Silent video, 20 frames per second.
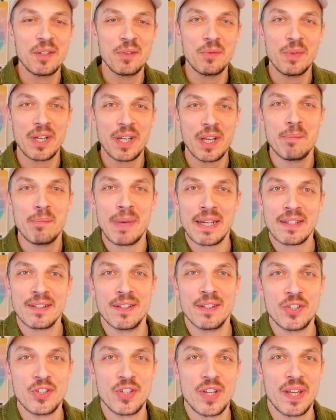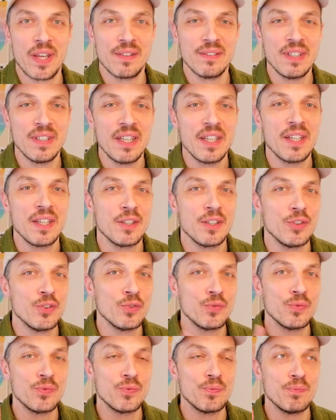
Welcome back to the channel. You